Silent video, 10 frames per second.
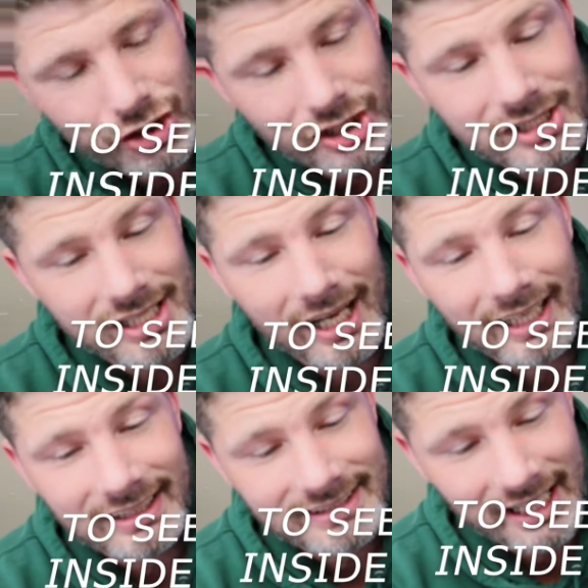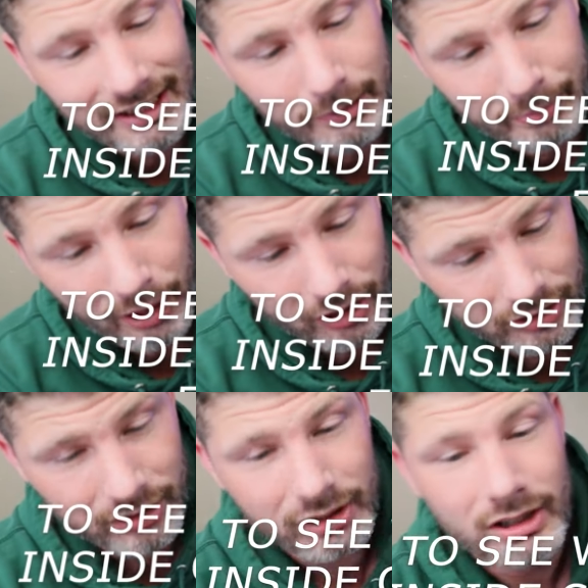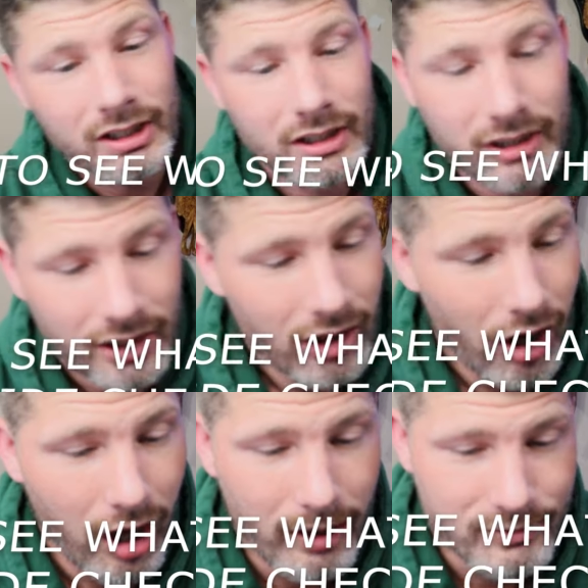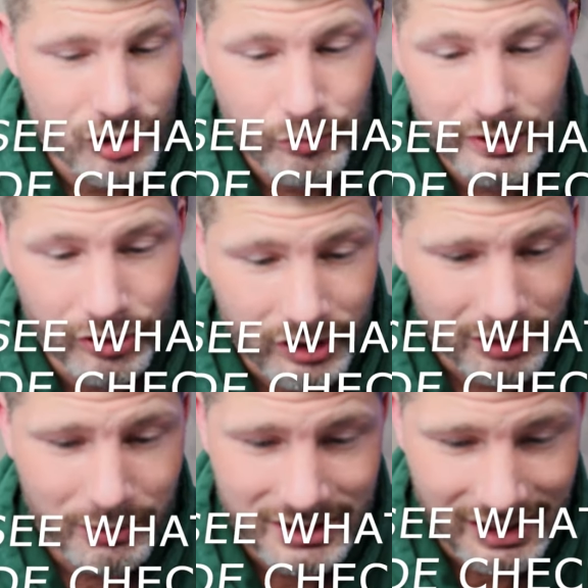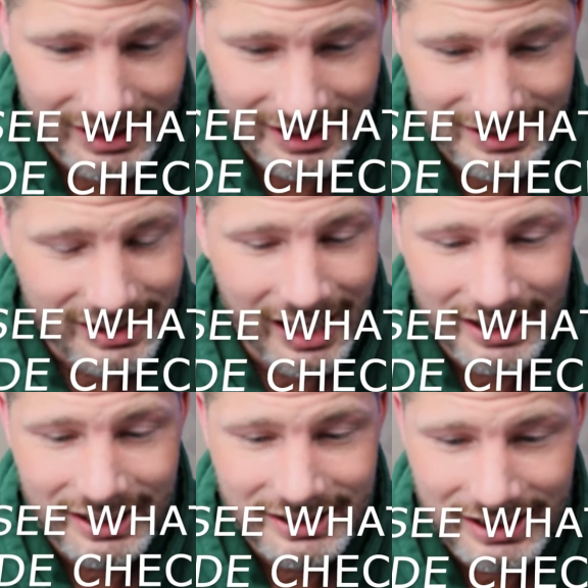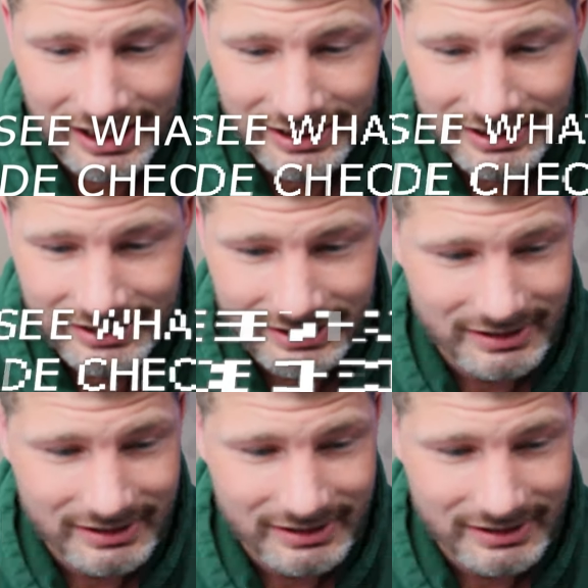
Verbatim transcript: She said I could take it apart. Um, should we look at what's on the inside of this thing?